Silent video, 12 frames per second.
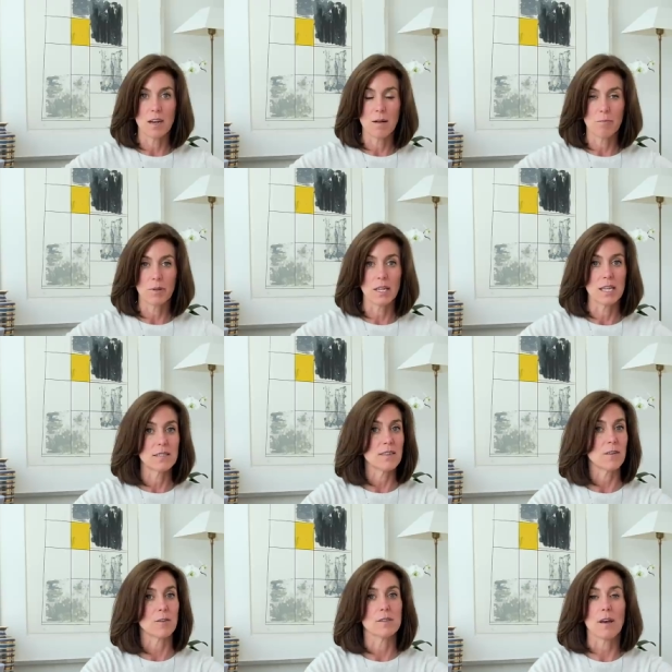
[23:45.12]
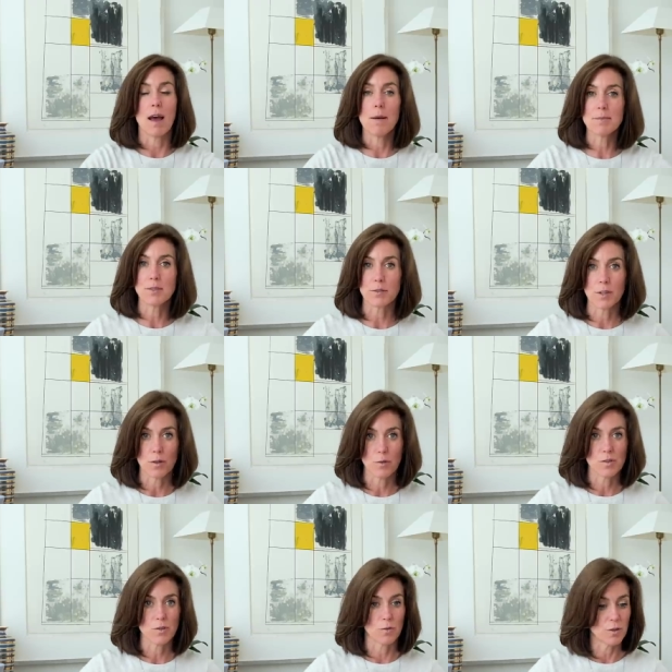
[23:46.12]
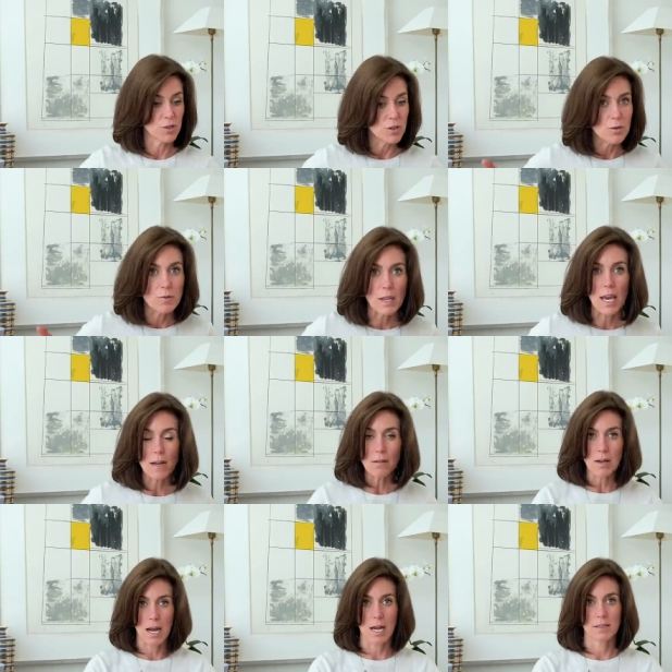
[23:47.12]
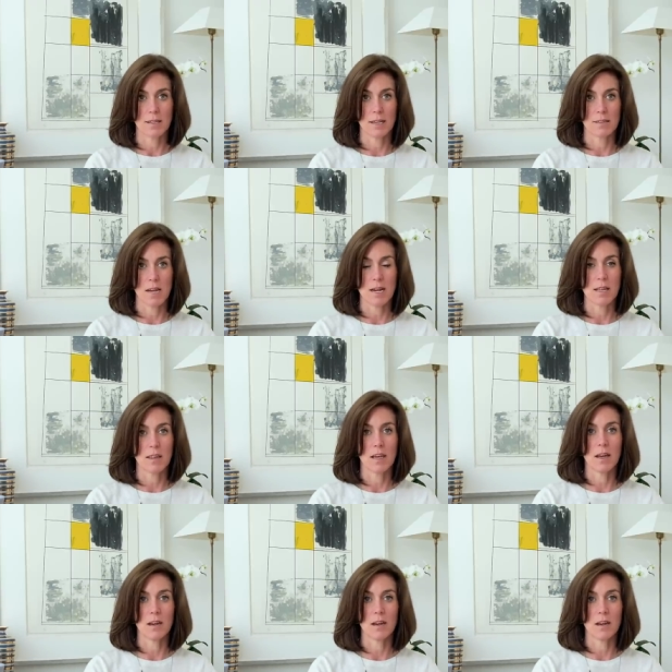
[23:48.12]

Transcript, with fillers: it in place. There is absolutely no storage. You cannot access anything